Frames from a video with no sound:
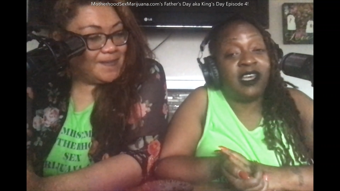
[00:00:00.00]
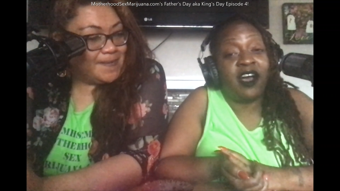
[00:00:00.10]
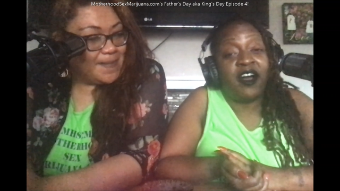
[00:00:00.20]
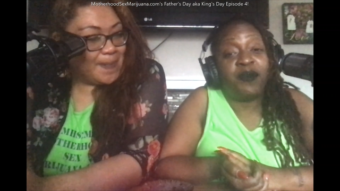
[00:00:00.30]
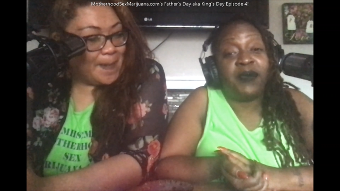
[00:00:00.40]

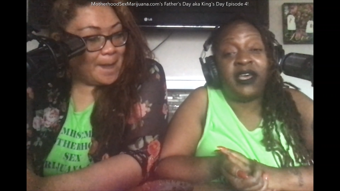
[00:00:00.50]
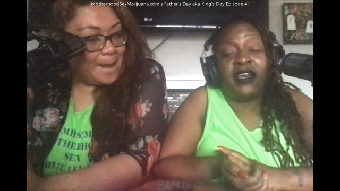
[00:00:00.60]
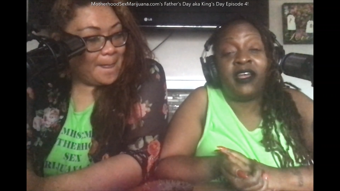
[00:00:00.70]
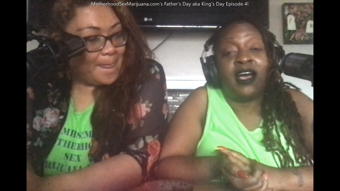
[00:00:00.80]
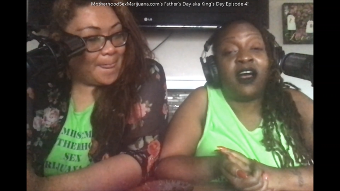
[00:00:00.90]
Speaker 1: our
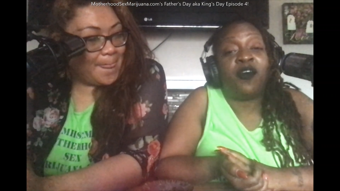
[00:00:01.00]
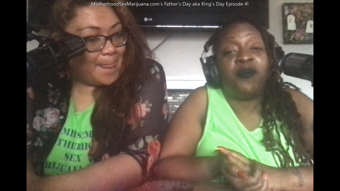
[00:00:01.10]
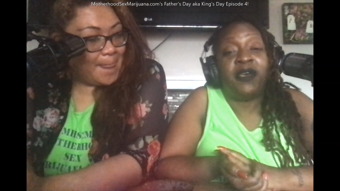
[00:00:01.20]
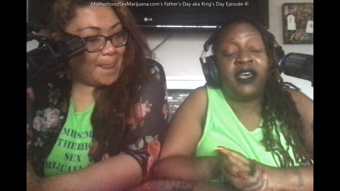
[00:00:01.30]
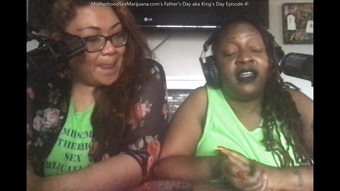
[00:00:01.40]
men. Our
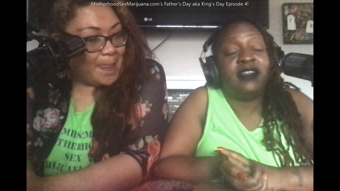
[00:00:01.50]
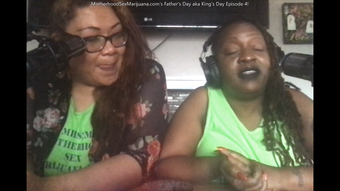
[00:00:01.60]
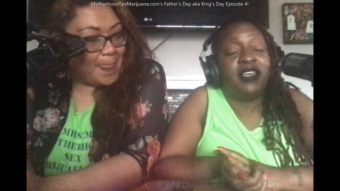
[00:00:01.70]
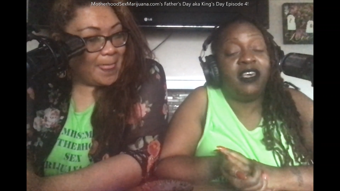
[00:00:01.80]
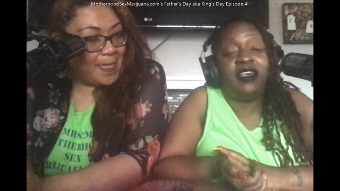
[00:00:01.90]
men
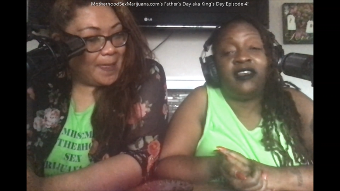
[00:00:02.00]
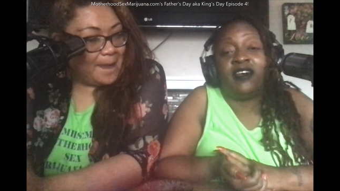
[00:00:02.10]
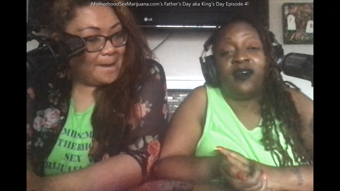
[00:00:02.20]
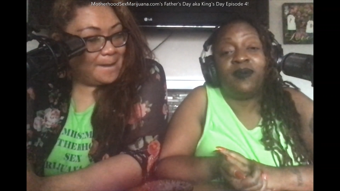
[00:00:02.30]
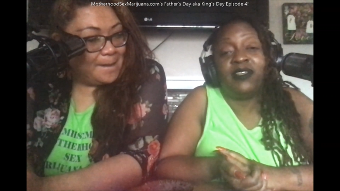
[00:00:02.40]
need
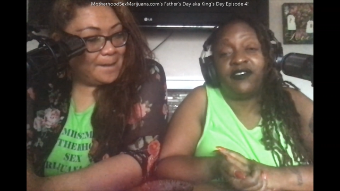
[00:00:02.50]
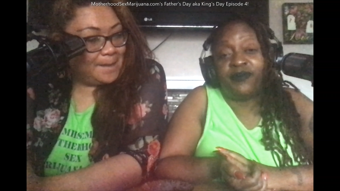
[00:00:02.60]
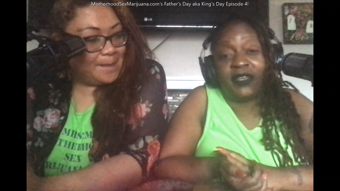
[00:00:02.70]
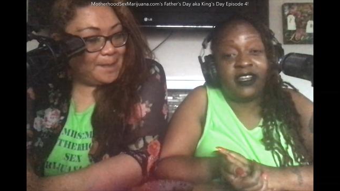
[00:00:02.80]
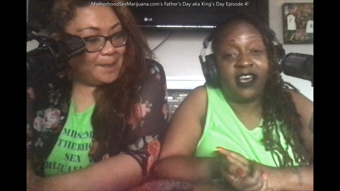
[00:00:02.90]

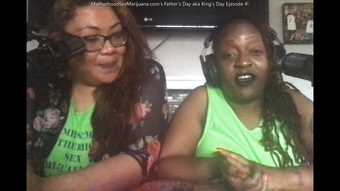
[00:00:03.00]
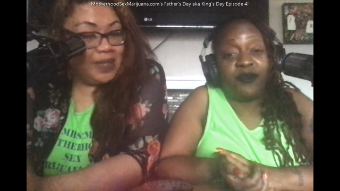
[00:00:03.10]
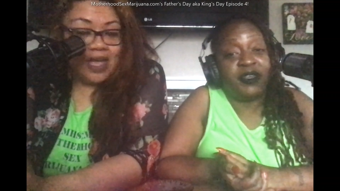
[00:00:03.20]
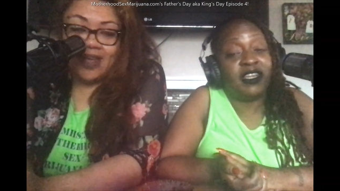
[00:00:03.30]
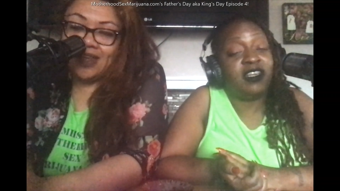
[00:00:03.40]
upliftment. Our
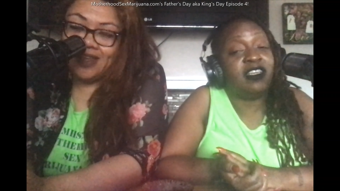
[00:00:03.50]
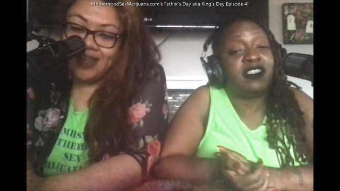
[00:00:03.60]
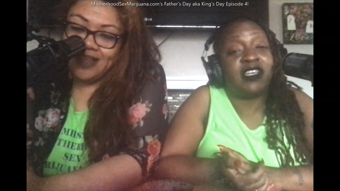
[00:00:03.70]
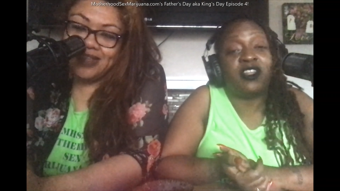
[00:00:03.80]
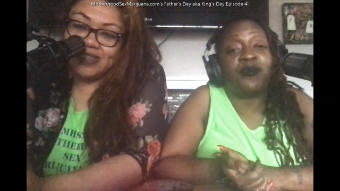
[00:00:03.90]
yes, men need
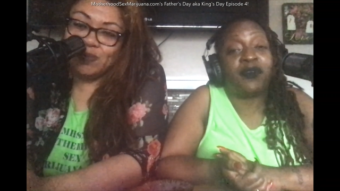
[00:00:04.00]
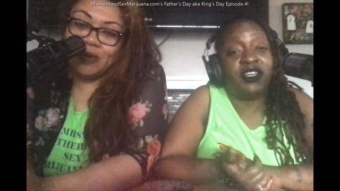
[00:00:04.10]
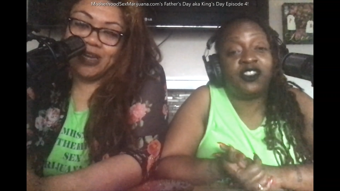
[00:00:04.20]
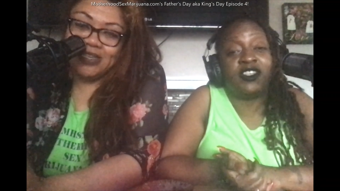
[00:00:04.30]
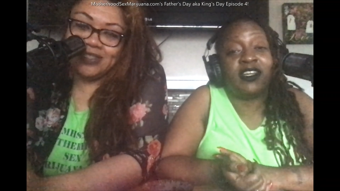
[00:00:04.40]

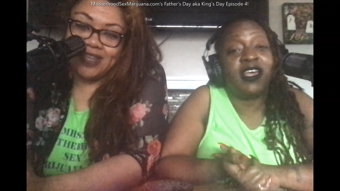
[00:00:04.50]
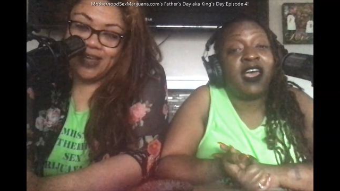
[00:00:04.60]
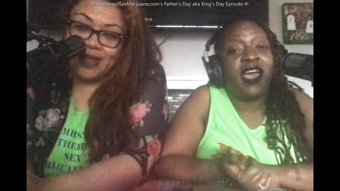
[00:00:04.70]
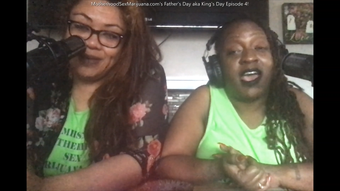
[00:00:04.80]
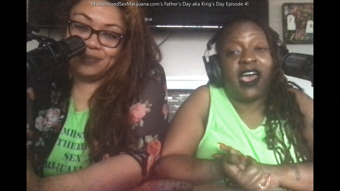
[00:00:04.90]
celebration.
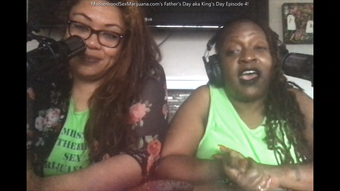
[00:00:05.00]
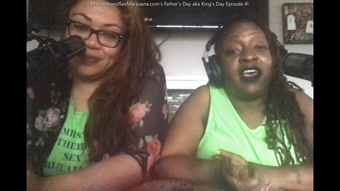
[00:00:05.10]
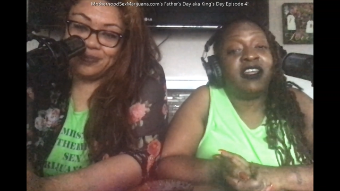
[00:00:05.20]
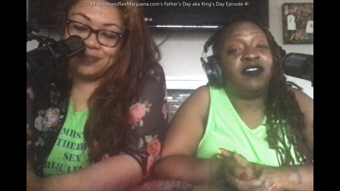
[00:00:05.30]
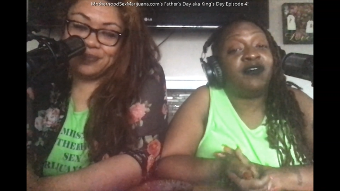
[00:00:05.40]

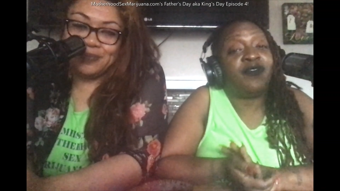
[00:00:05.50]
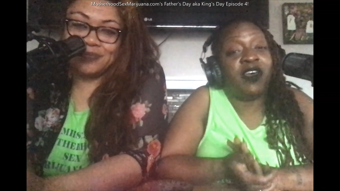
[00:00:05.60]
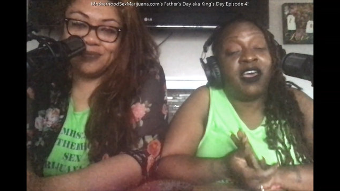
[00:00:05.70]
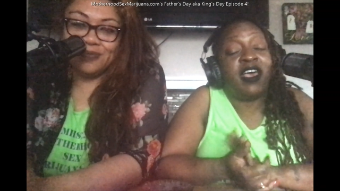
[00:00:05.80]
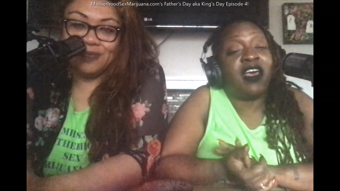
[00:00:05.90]
And,
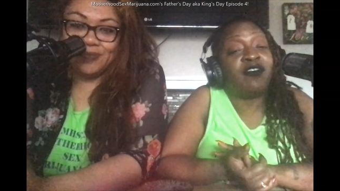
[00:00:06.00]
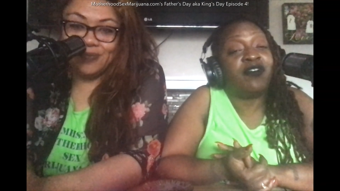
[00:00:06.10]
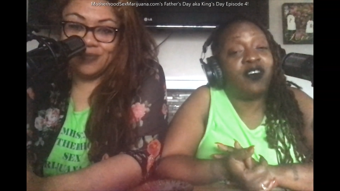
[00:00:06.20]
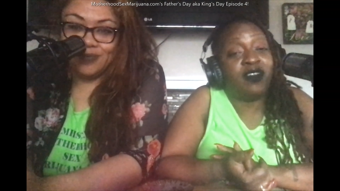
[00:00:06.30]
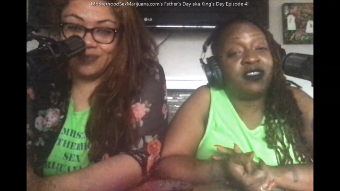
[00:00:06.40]
and and
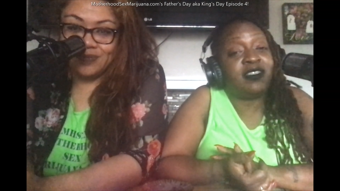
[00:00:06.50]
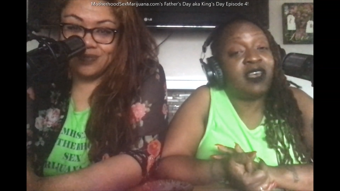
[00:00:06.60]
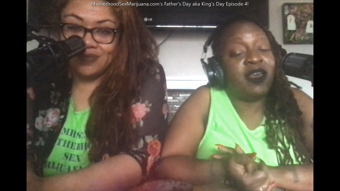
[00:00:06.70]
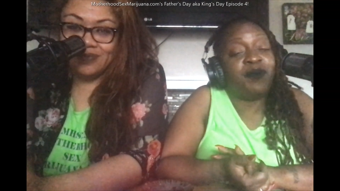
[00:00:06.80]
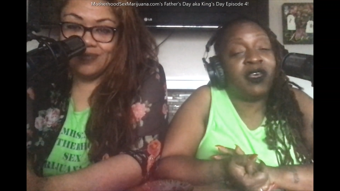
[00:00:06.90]
Father's
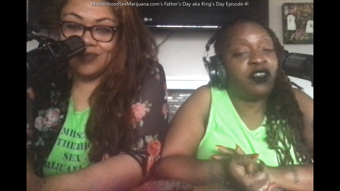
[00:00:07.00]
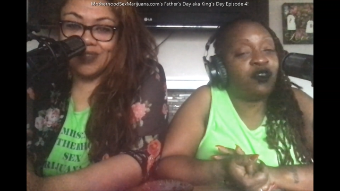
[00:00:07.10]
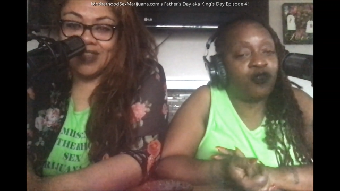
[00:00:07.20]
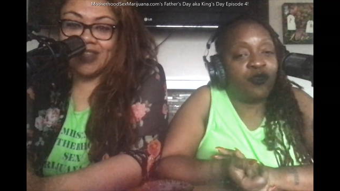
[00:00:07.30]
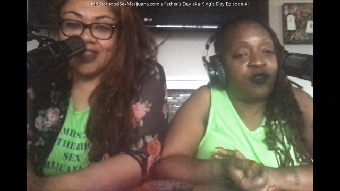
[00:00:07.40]
Day, make
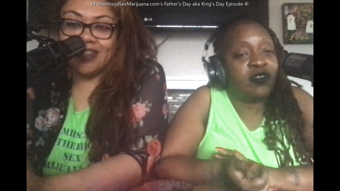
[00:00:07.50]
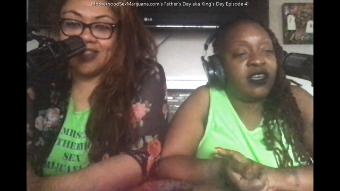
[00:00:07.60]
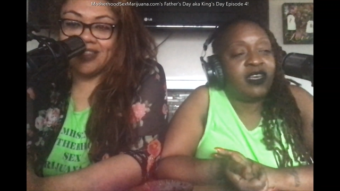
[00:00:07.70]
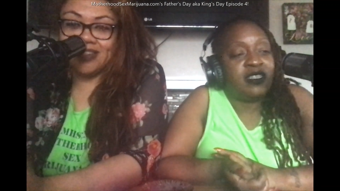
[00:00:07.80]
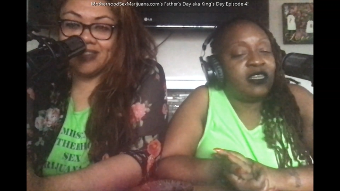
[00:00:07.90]
sure
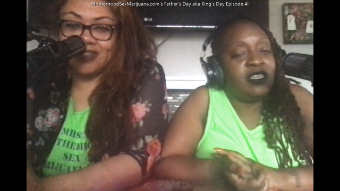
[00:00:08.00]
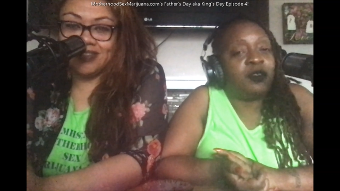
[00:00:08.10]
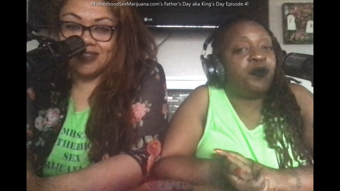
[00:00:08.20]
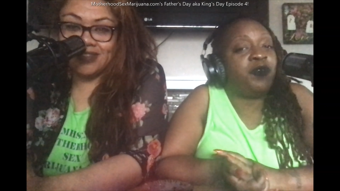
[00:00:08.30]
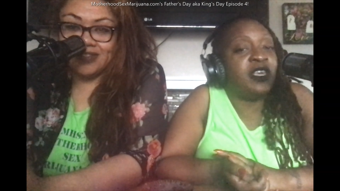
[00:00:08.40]

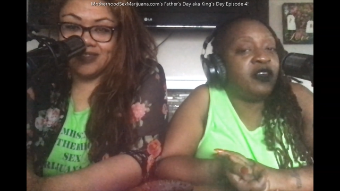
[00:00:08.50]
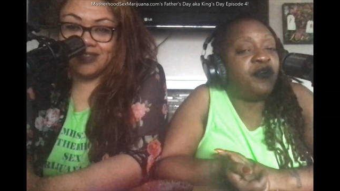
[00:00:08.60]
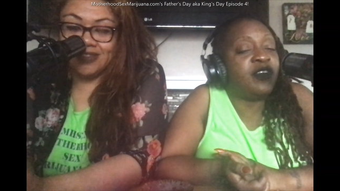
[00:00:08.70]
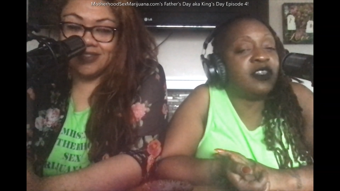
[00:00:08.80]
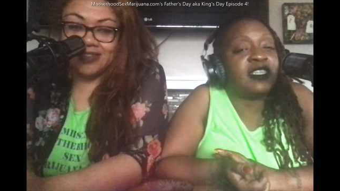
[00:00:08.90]
he's he
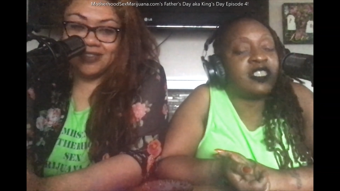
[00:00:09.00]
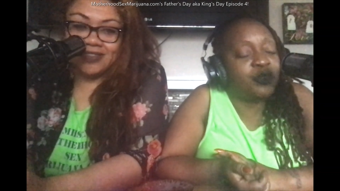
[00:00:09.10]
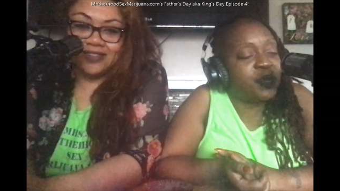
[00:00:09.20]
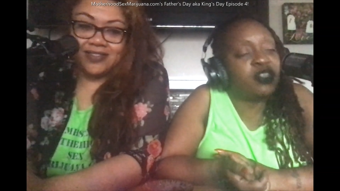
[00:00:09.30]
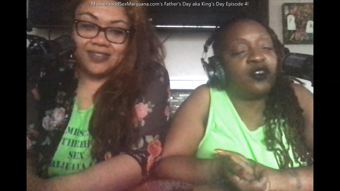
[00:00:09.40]
feels as
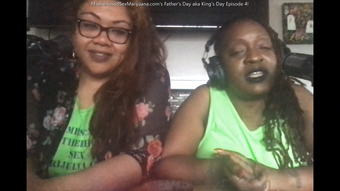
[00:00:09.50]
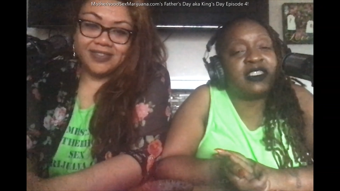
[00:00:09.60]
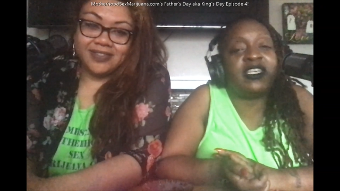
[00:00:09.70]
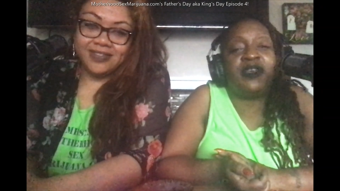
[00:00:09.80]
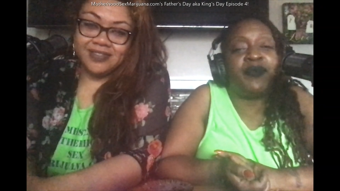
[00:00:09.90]
special
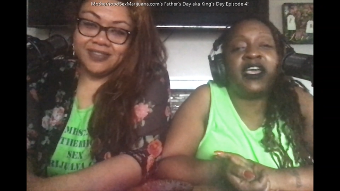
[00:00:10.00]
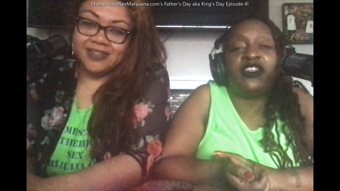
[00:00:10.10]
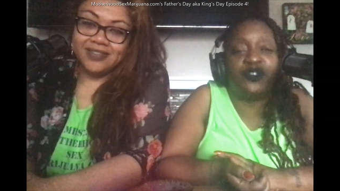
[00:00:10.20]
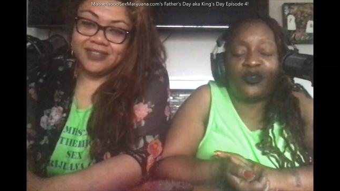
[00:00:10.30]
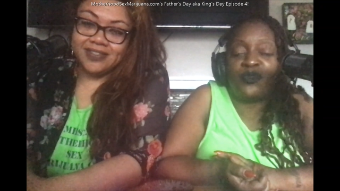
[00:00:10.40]
as he
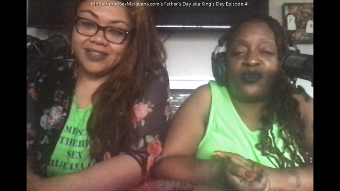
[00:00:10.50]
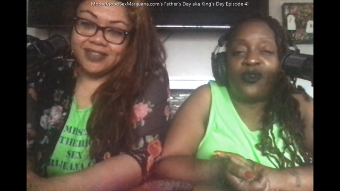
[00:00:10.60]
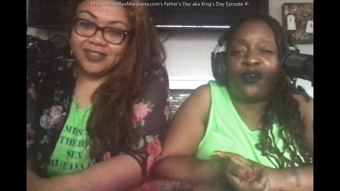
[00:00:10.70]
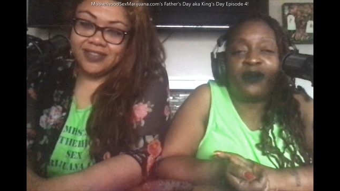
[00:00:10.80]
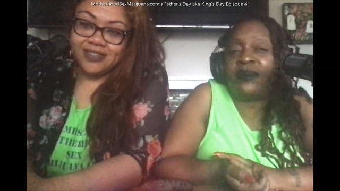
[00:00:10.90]
made you
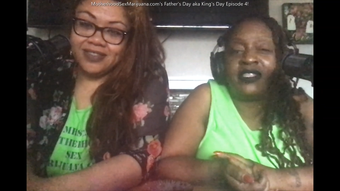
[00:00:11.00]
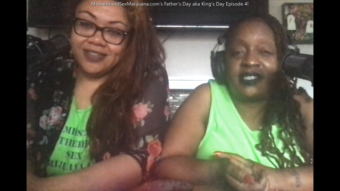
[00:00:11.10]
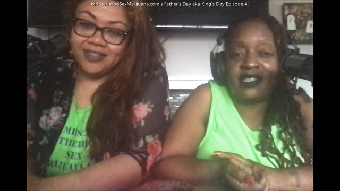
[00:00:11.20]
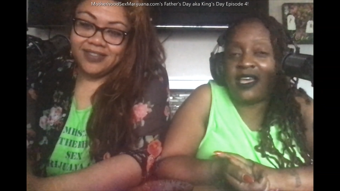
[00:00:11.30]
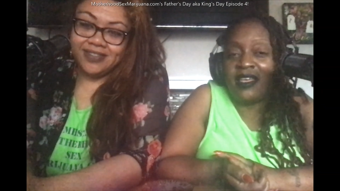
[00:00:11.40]
on
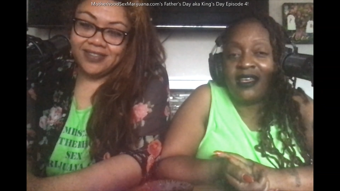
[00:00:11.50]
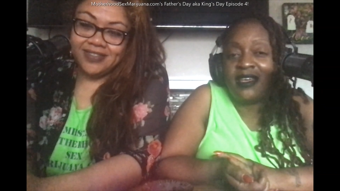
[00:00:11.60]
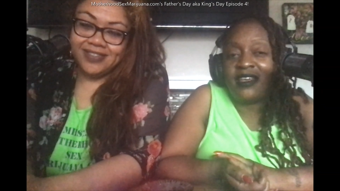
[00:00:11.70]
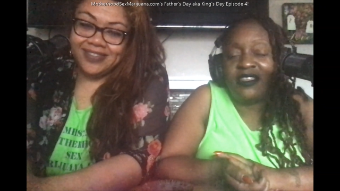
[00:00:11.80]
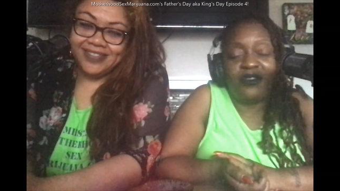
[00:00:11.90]
Mother's Day.
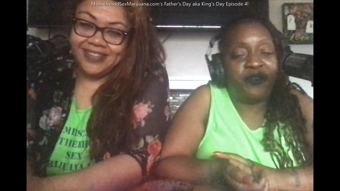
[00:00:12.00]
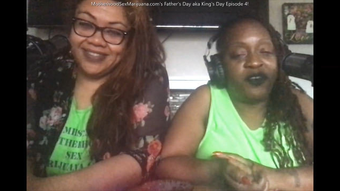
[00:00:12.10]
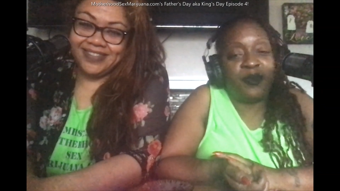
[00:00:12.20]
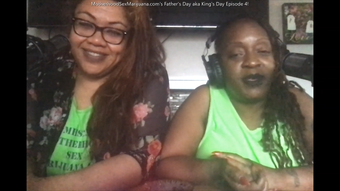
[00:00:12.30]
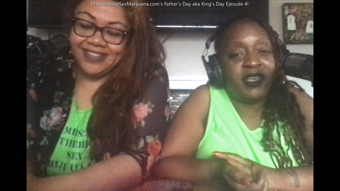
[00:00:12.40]
You
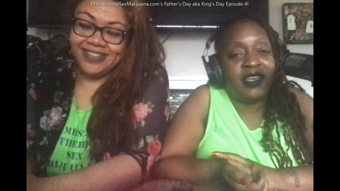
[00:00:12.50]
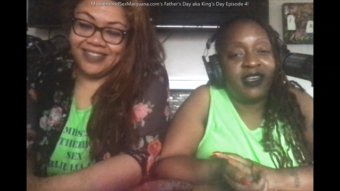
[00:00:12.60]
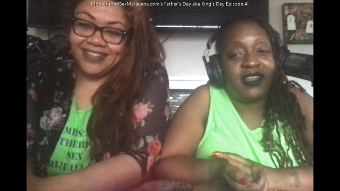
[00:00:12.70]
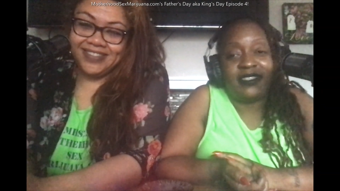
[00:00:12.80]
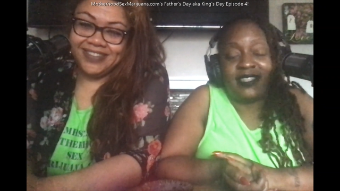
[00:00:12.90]
feel me? Mm-hmm.
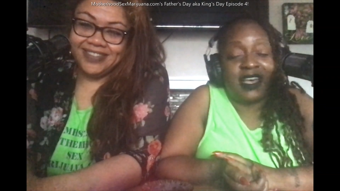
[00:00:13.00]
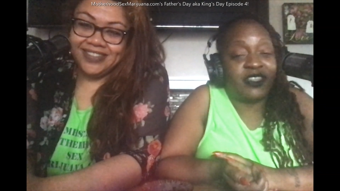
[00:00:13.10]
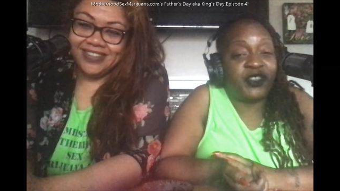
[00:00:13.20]
That's